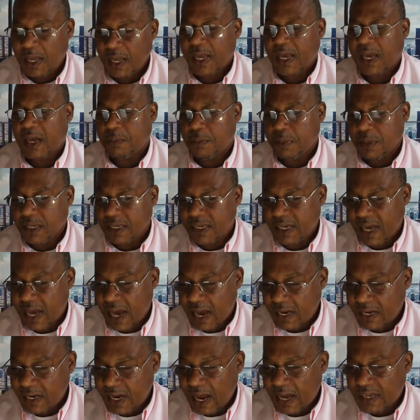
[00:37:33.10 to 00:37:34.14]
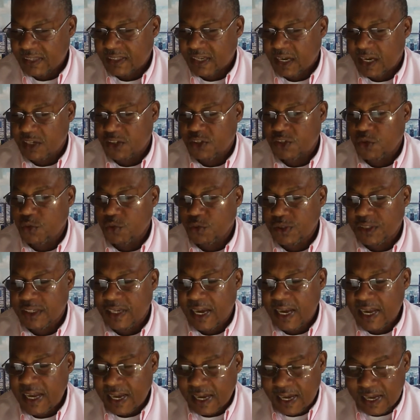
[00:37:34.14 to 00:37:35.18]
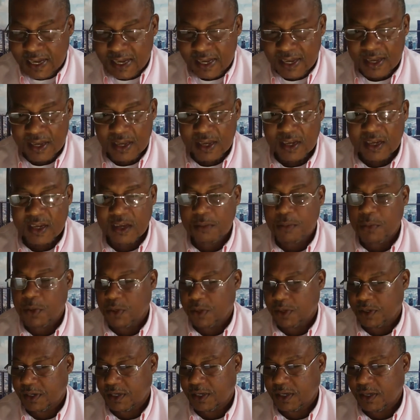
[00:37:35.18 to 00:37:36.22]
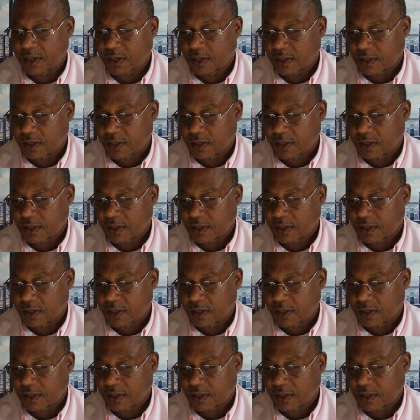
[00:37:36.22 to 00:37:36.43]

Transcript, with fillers: it began as a Judaic community,